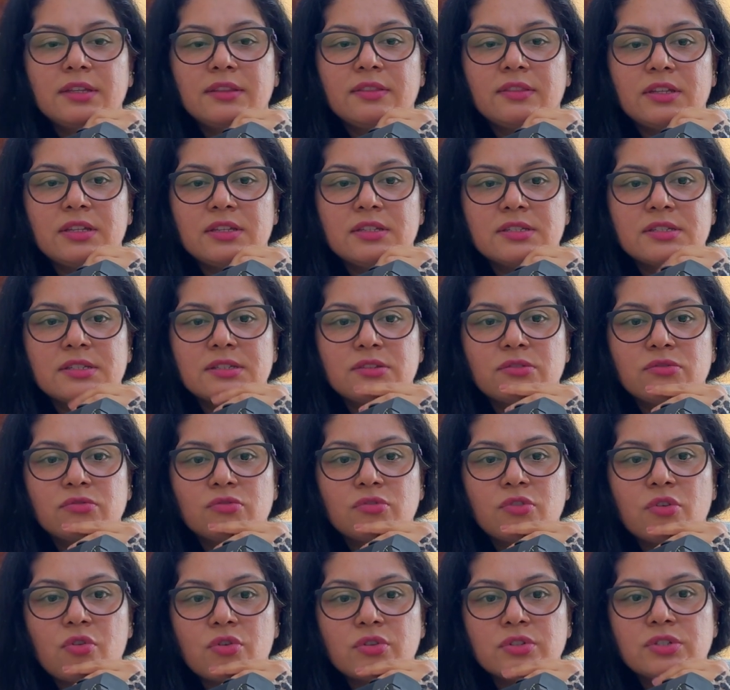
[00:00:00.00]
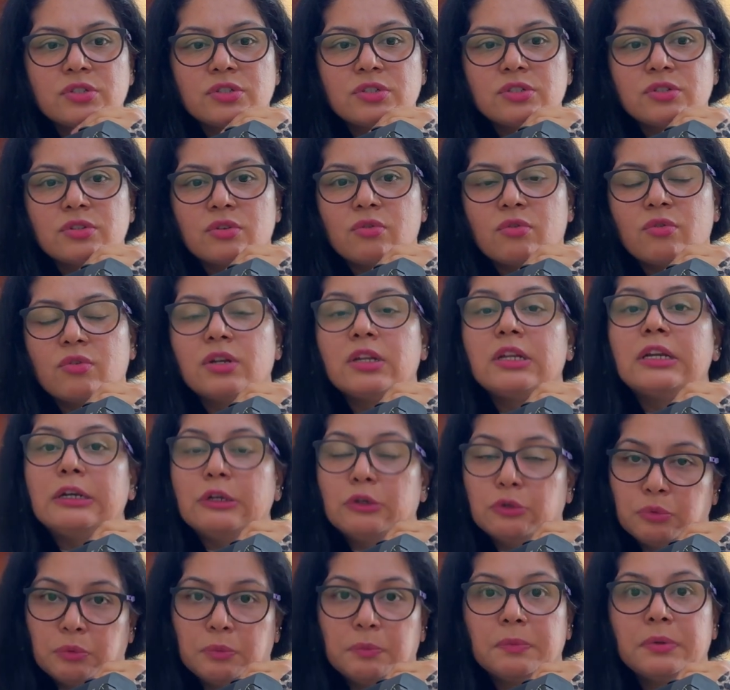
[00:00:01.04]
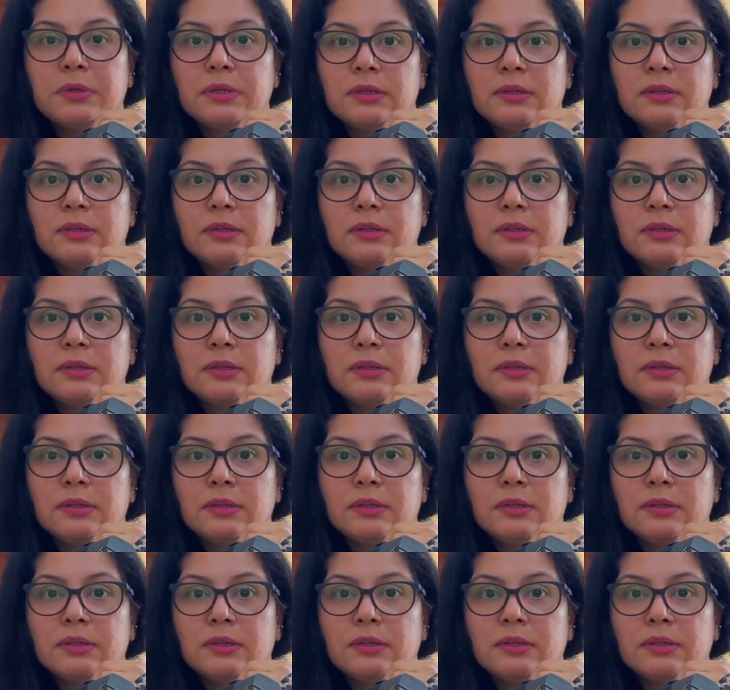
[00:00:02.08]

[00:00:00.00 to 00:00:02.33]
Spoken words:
these thoughts on a loop.